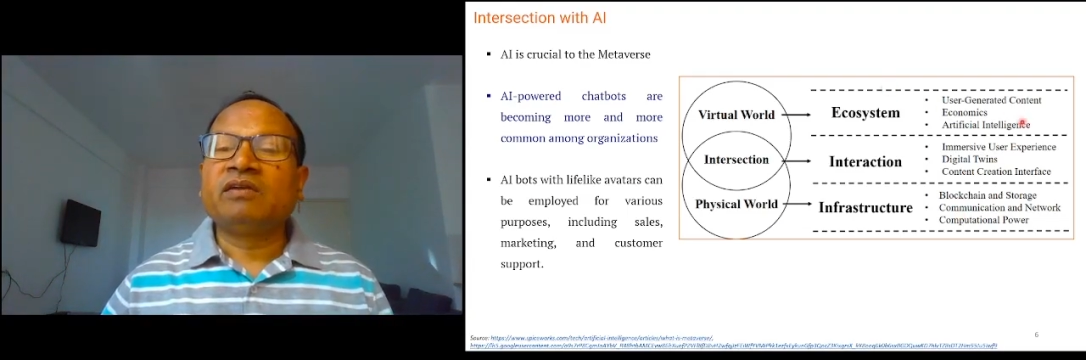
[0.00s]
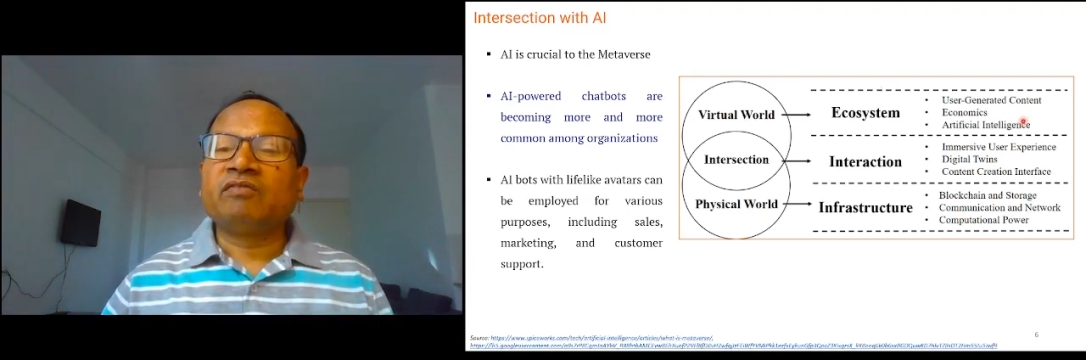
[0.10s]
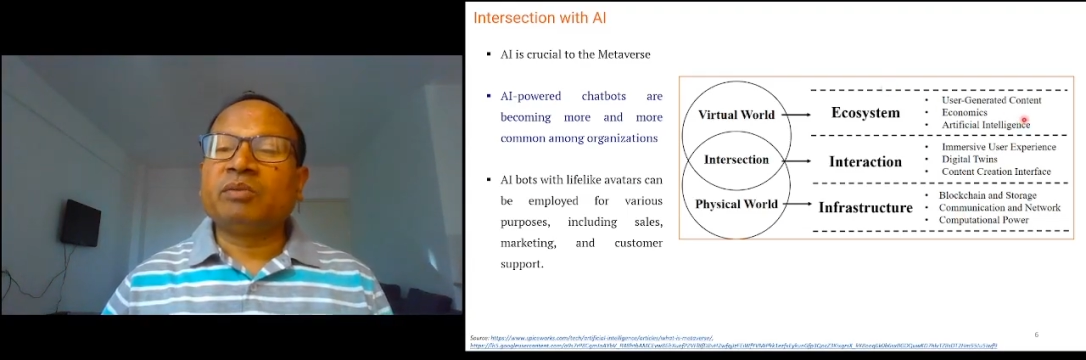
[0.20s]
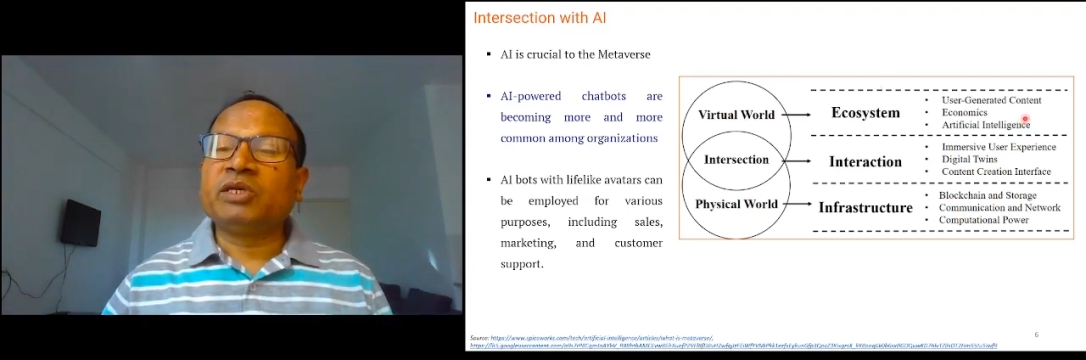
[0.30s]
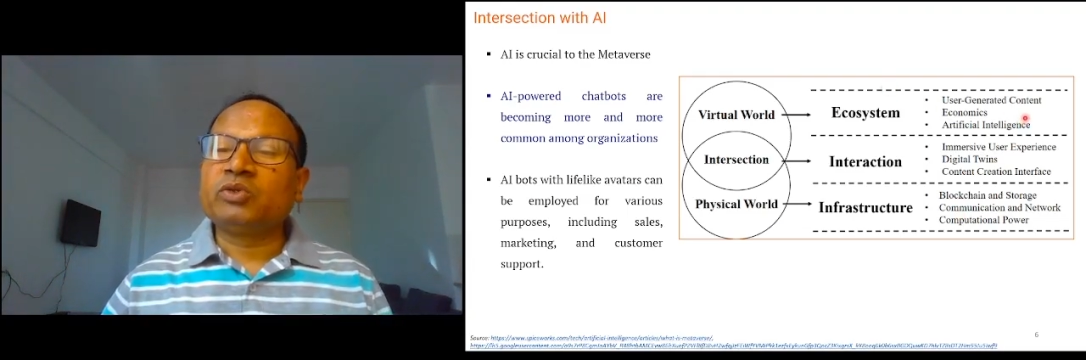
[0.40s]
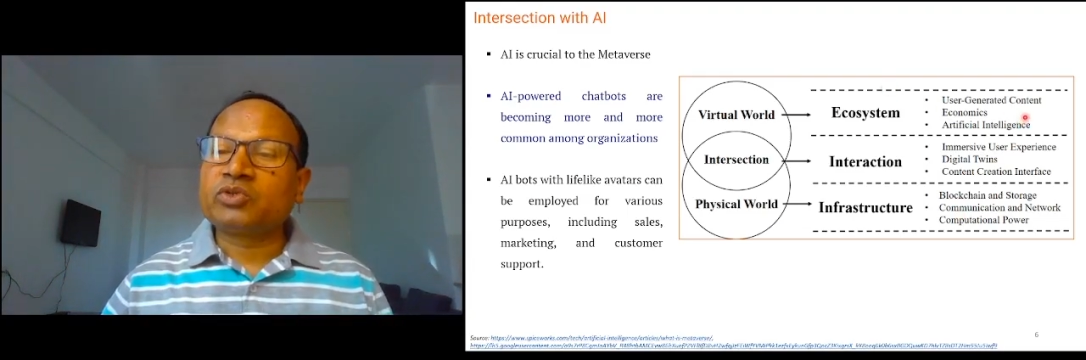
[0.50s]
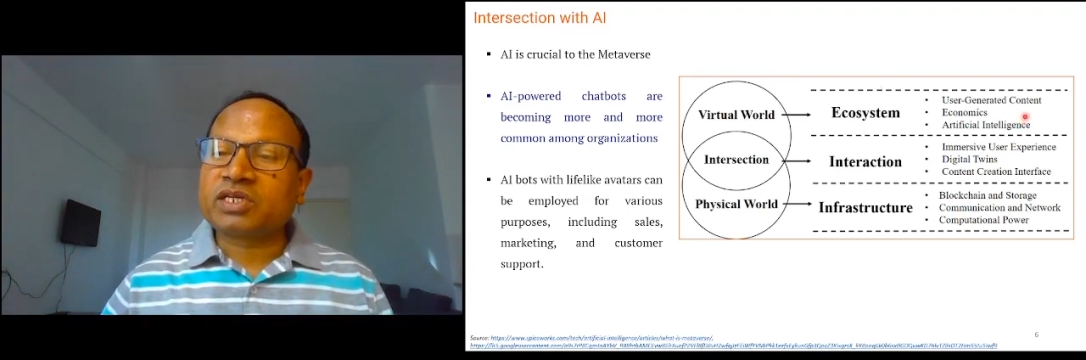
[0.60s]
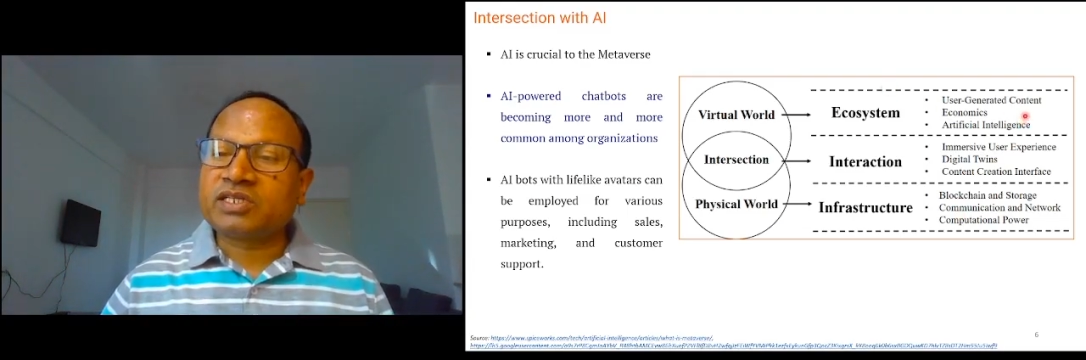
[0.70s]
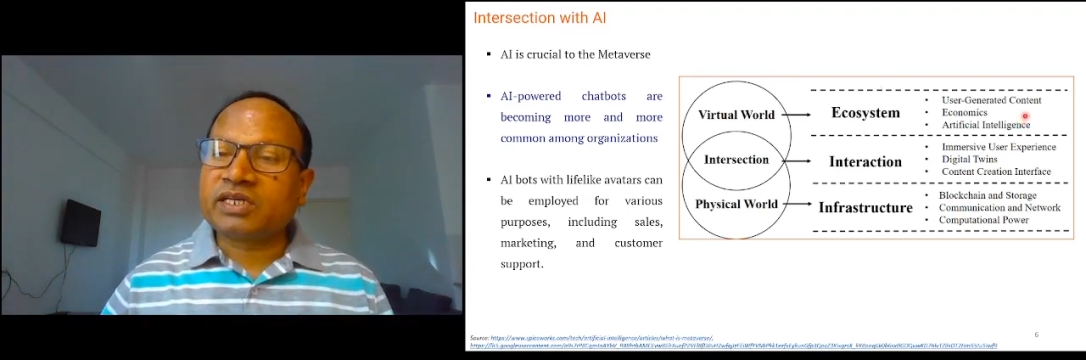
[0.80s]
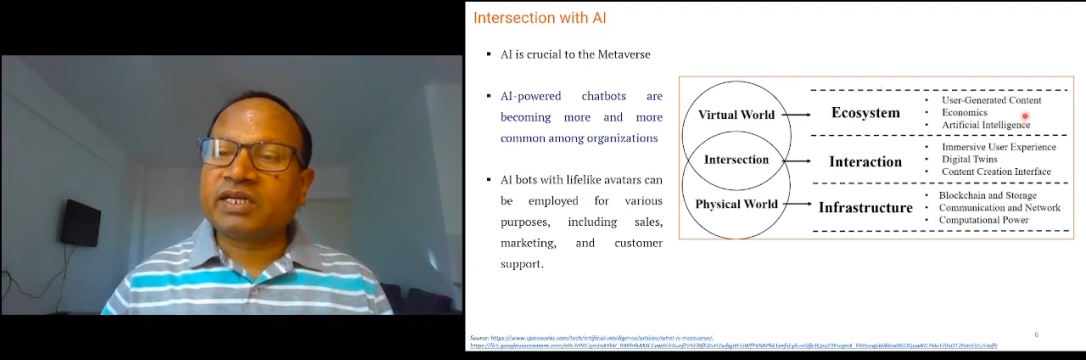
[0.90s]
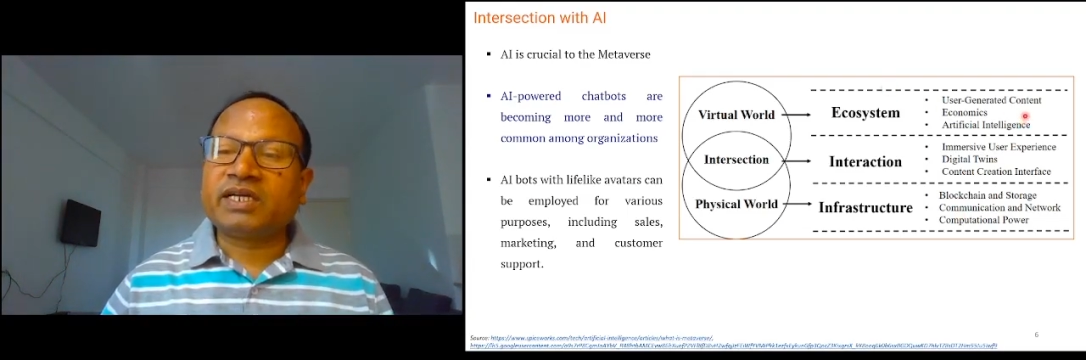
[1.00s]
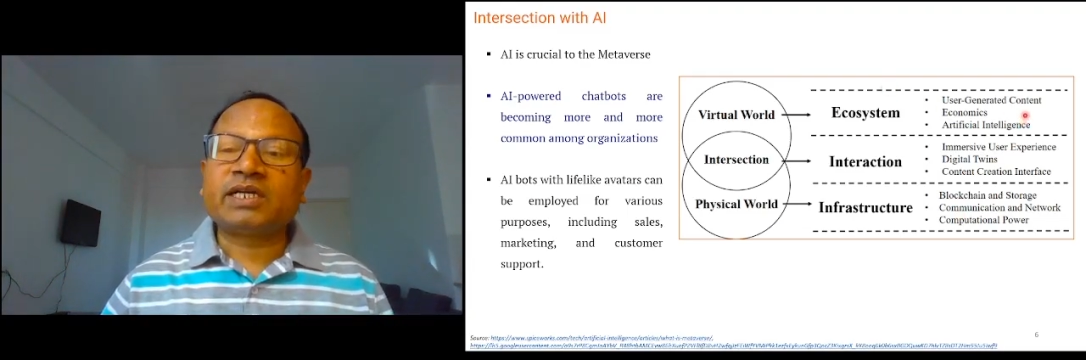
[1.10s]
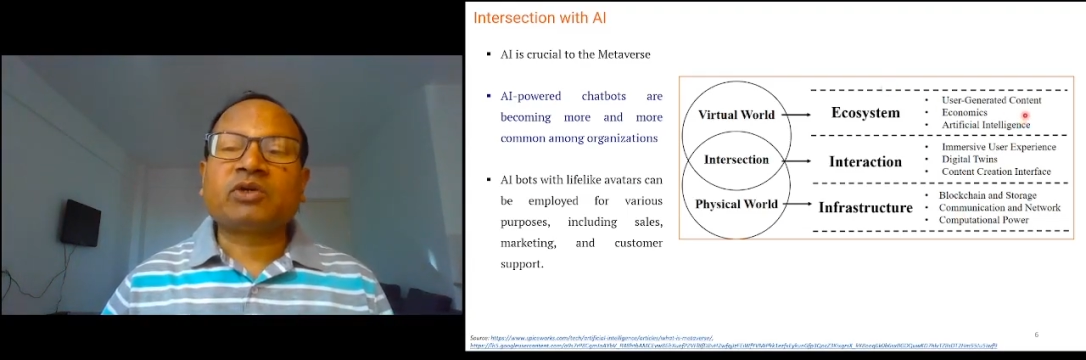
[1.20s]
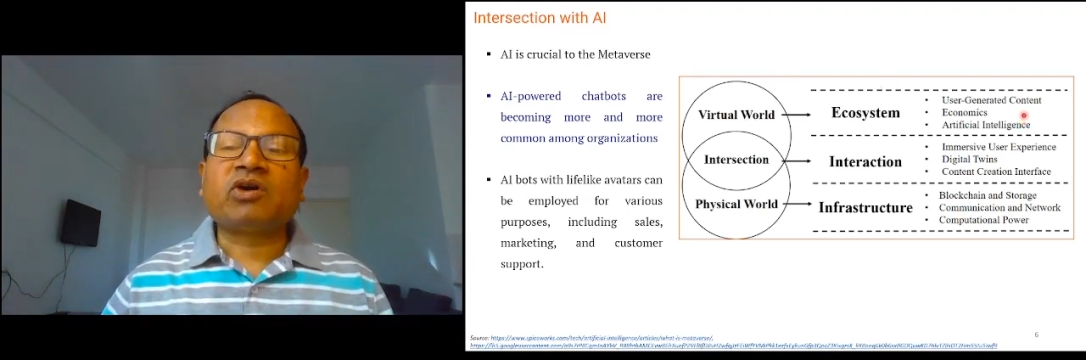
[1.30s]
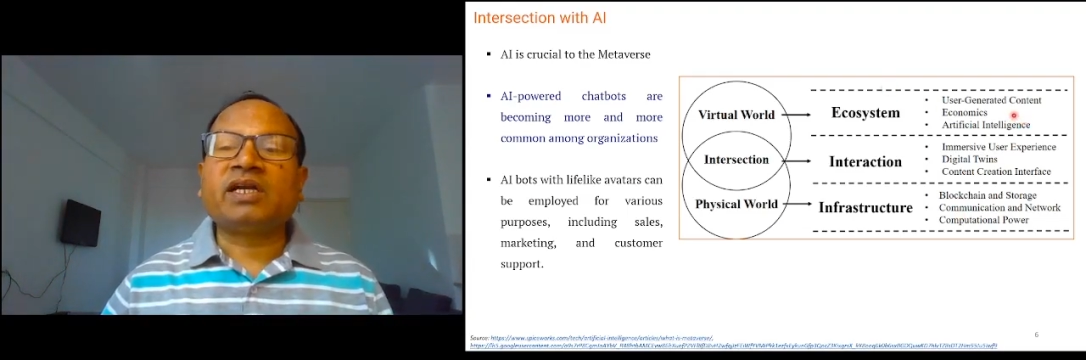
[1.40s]
will be user
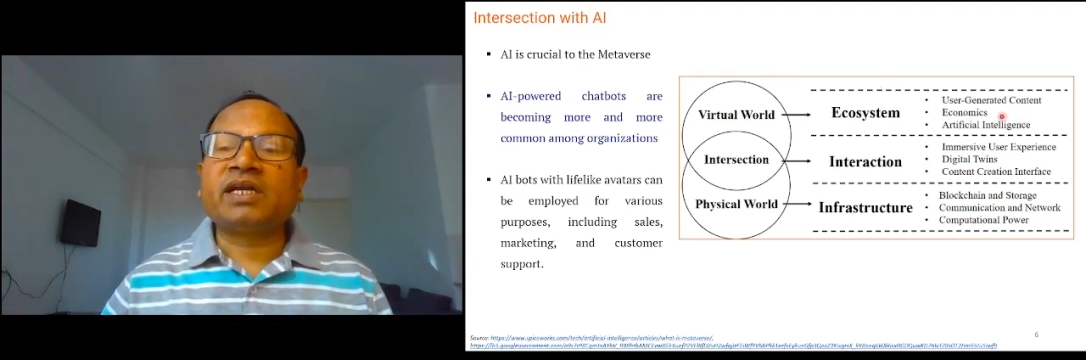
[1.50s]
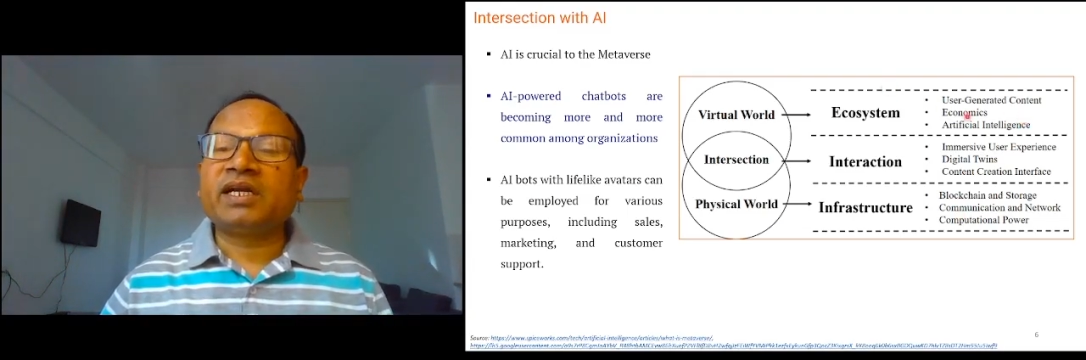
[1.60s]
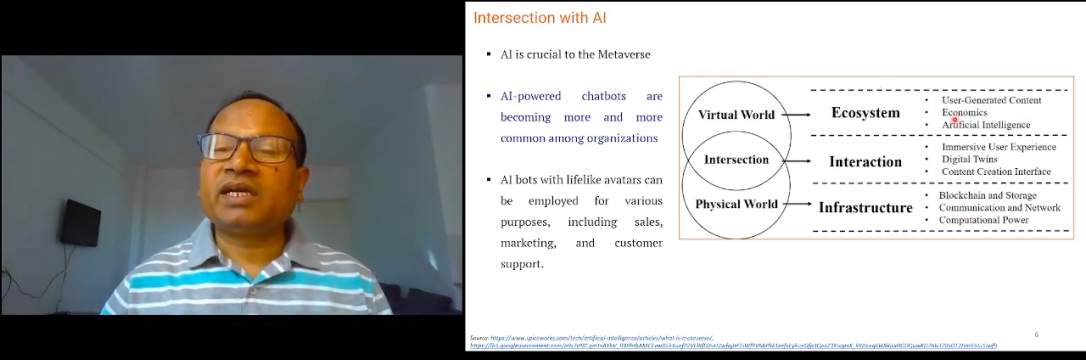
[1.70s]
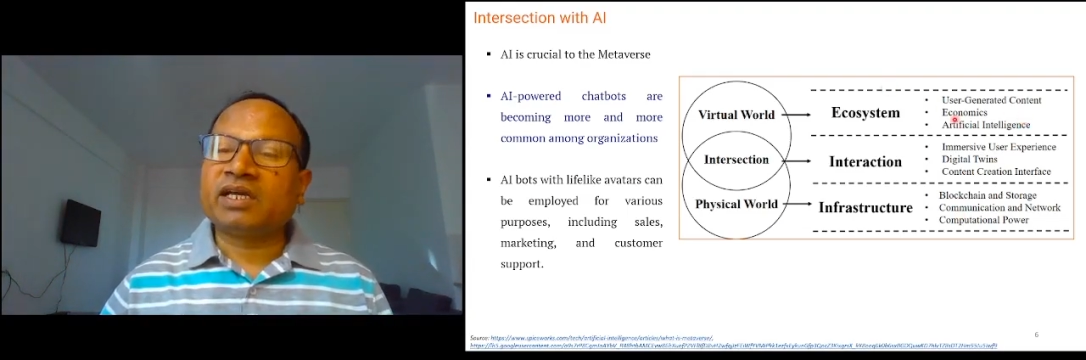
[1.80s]
generated content,